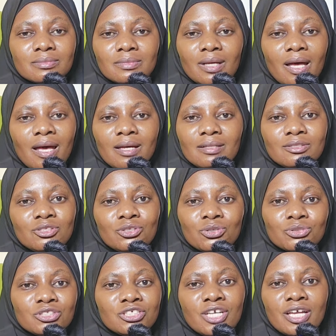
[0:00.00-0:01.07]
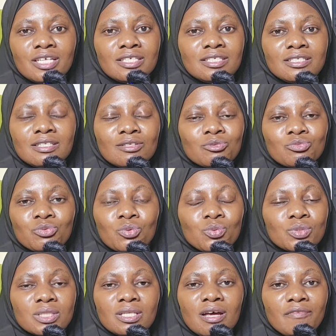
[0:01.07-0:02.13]
and, you know, changed the
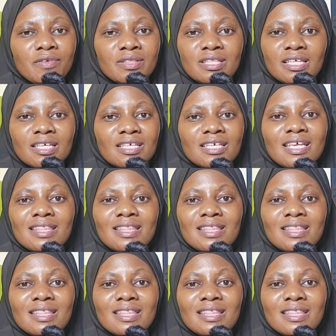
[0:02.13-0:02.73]
rules and everything